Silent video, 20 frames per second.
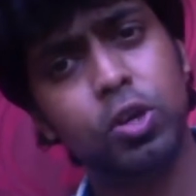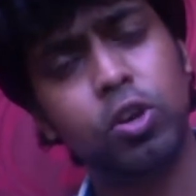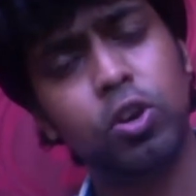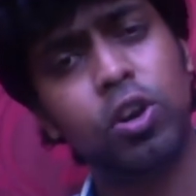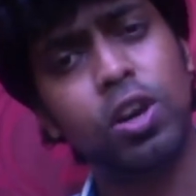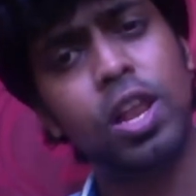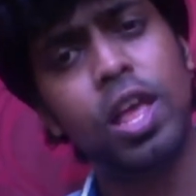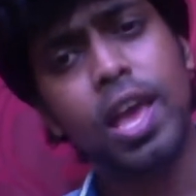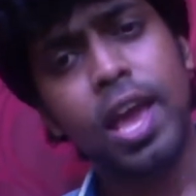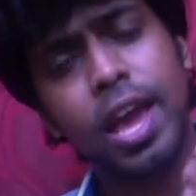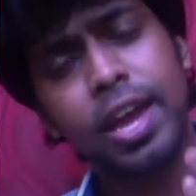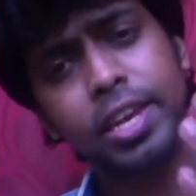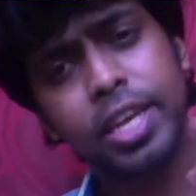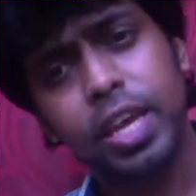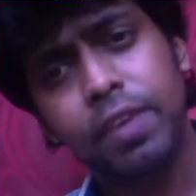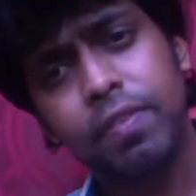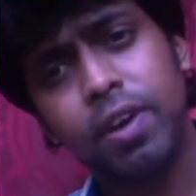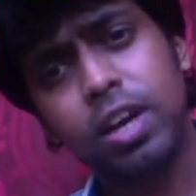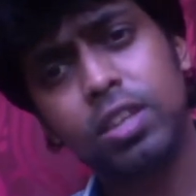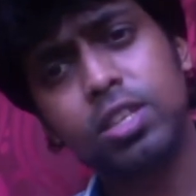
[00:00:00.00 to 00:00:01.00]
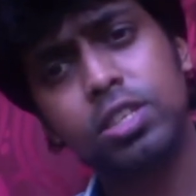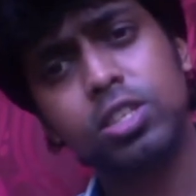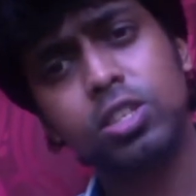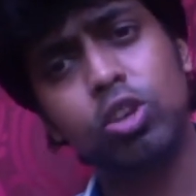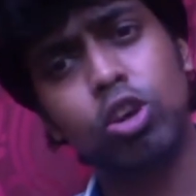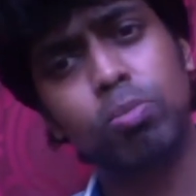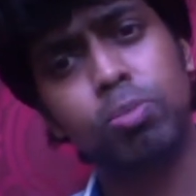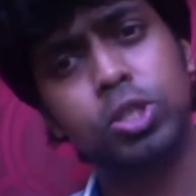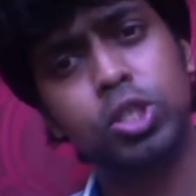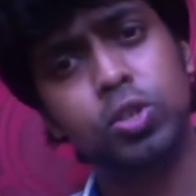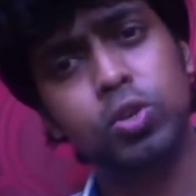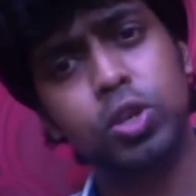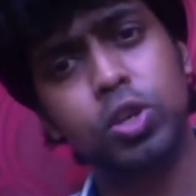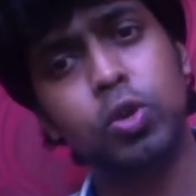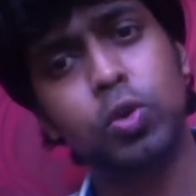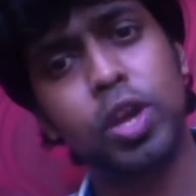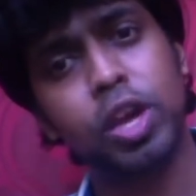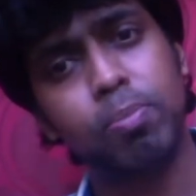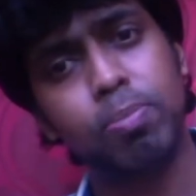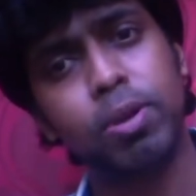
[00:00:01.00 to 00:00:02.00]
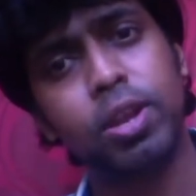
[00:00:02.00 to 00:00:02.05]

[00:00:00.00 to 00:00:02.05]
at all and give others an opportunity to get